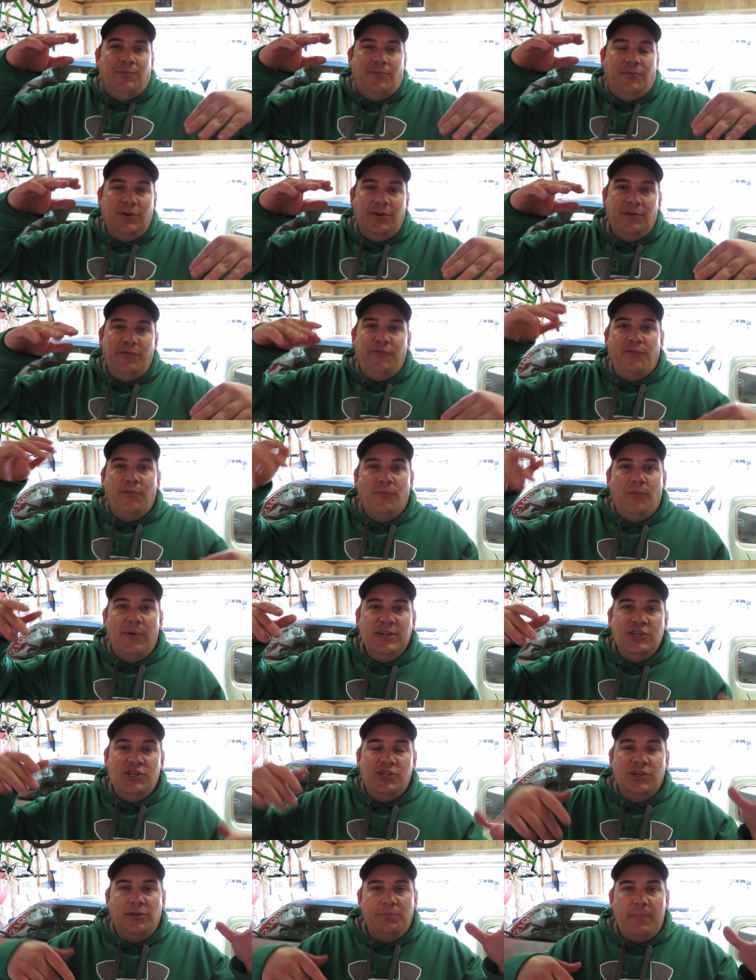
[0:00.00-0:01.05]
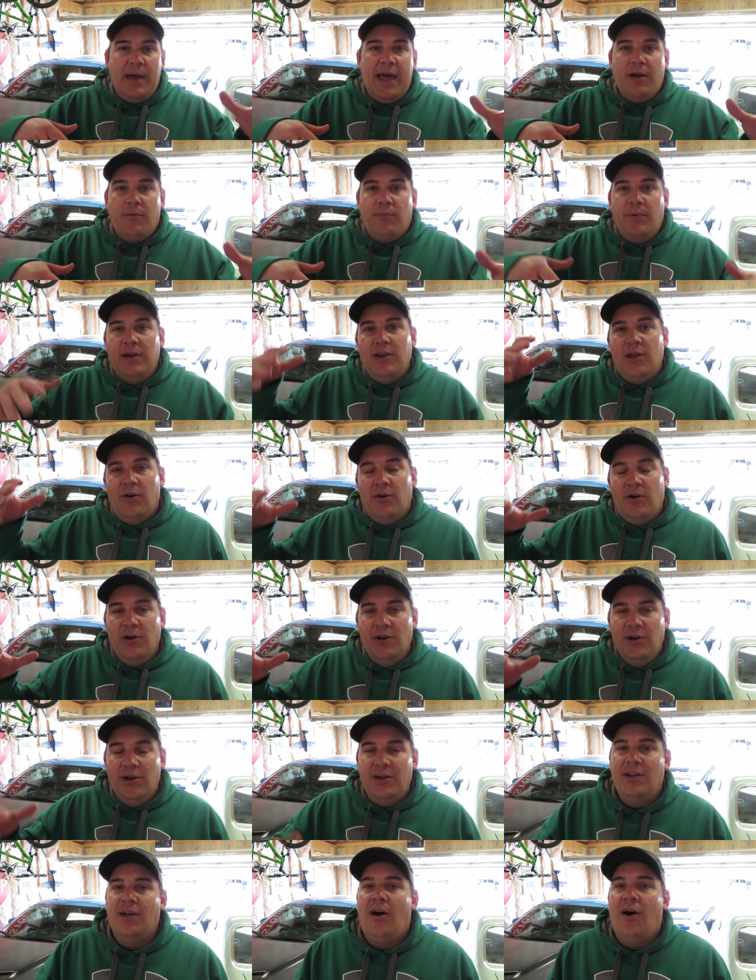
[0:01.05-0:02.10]
roof, windshield, back window,
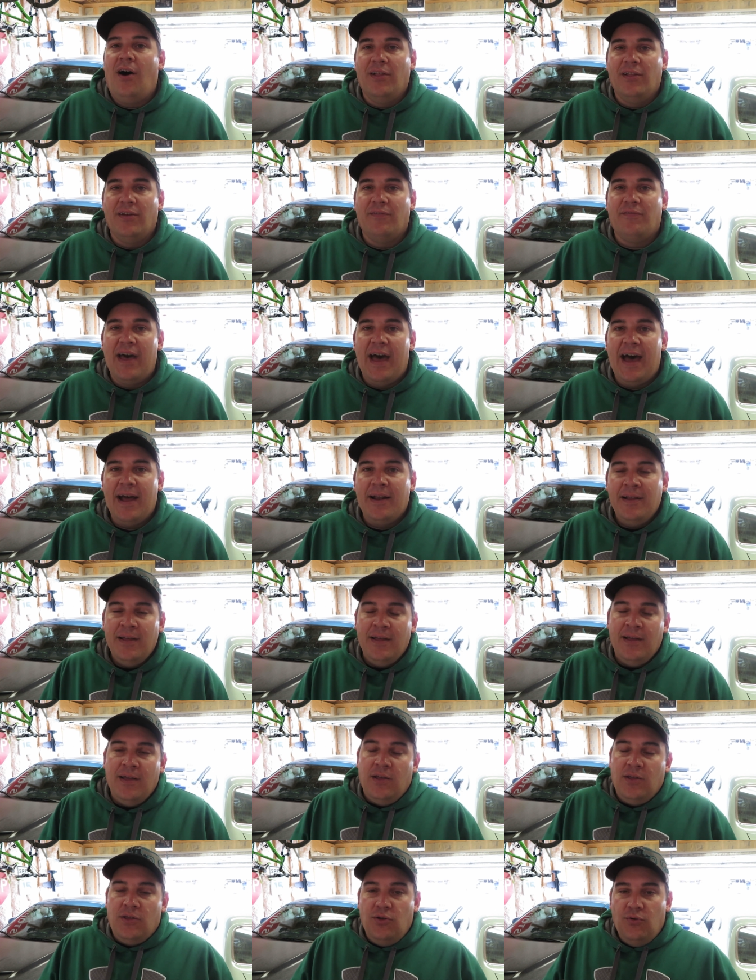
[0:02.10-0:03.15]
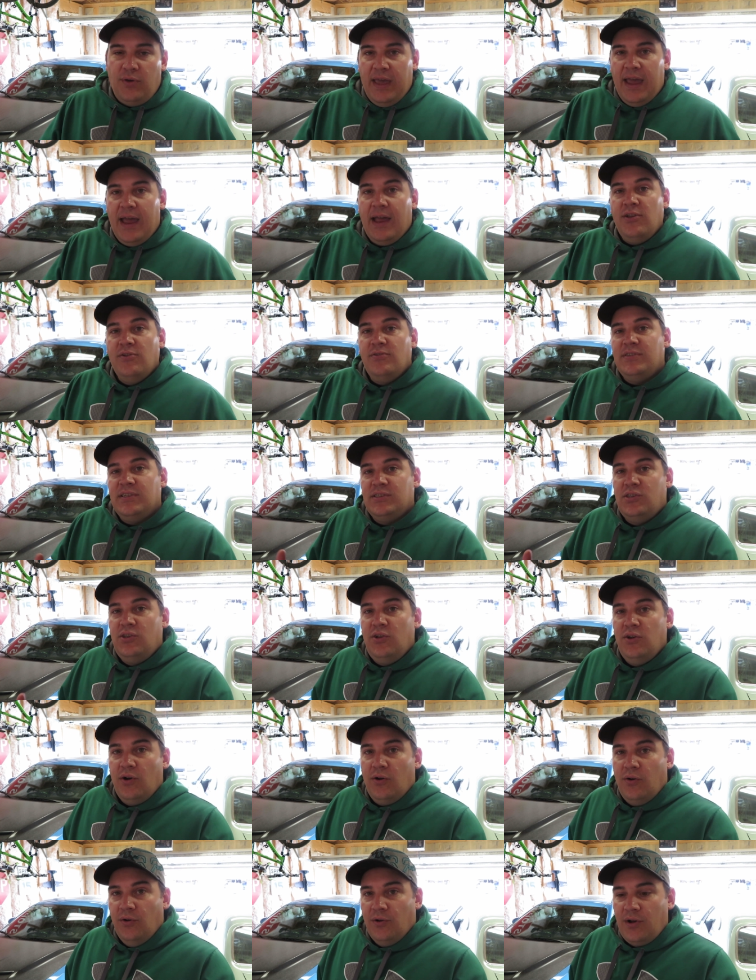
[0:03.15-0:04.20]
hood, all of that. You can use this to do
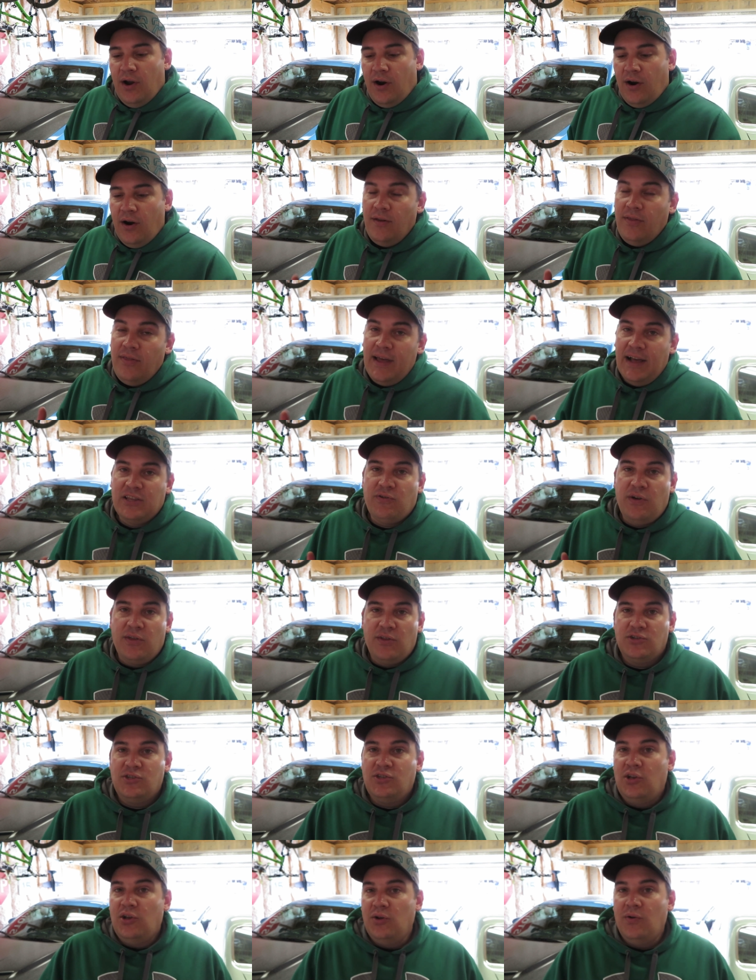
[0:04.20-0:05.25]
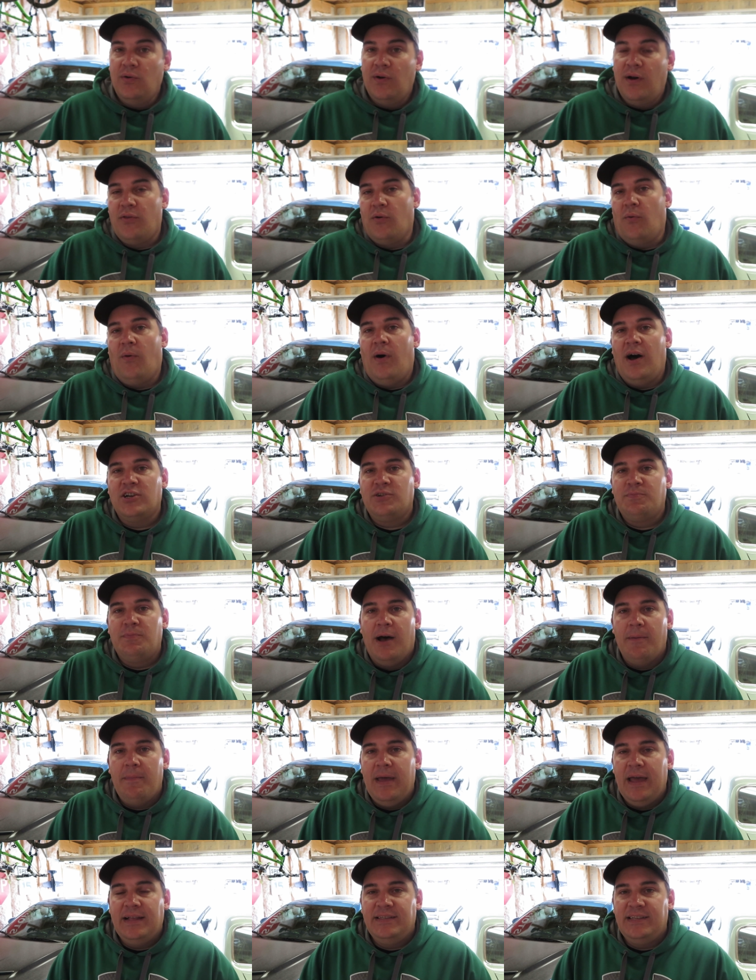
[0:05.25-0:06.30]
your whole car. That's why there's 2 of the wash
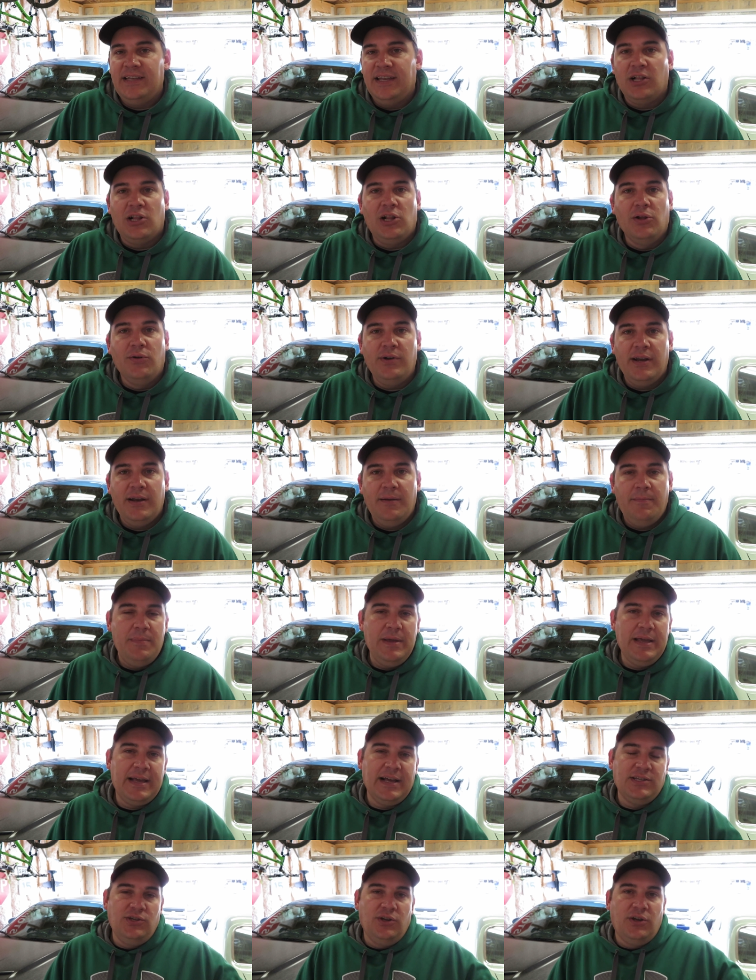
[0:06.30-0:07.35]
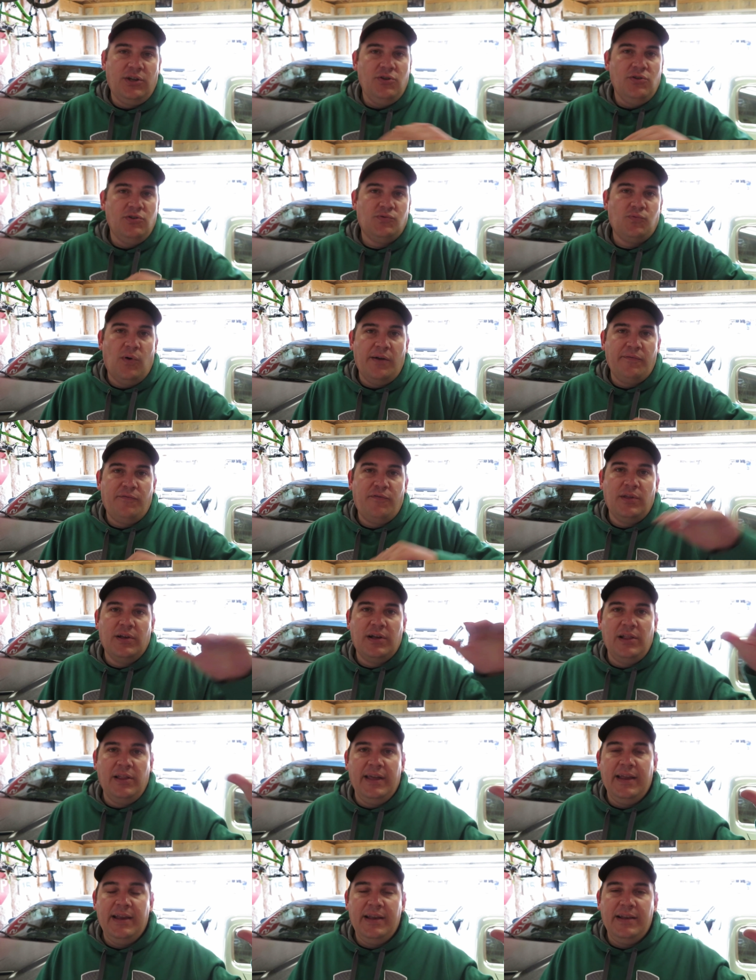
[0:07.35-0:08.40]
mop heads included, because you can use one for the
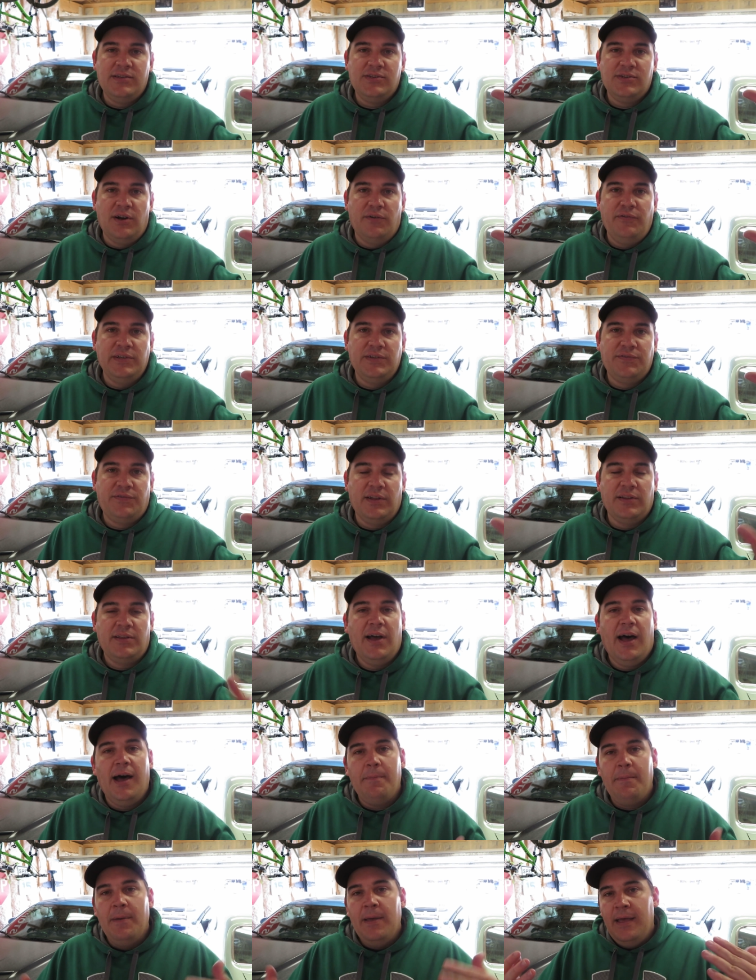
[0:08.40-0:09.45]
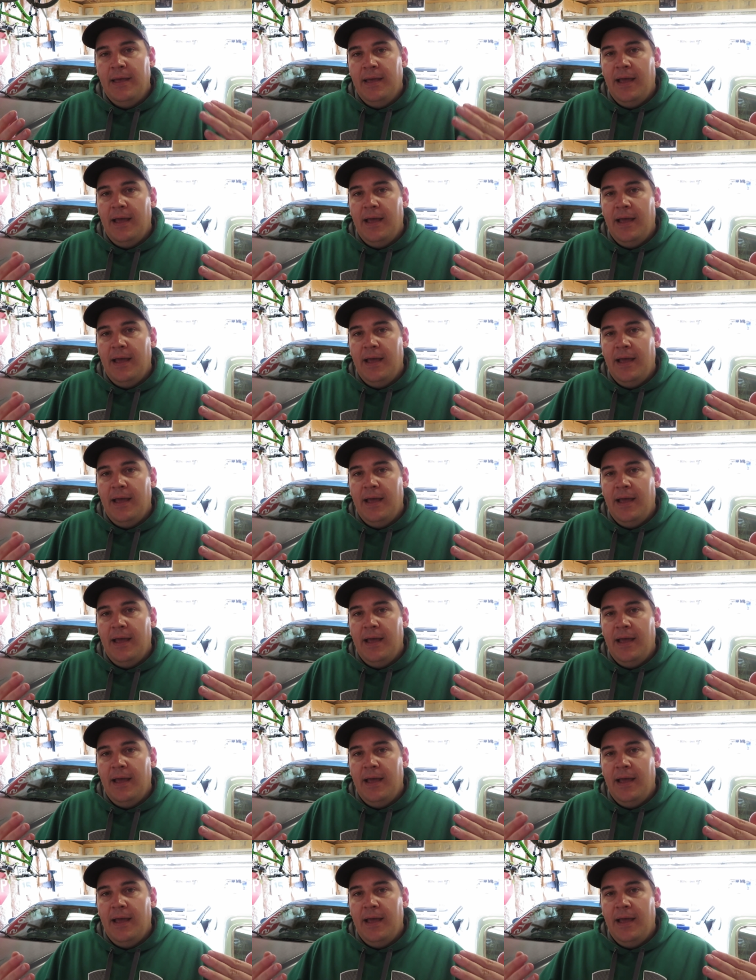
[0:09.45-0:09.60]
clean surface for the top,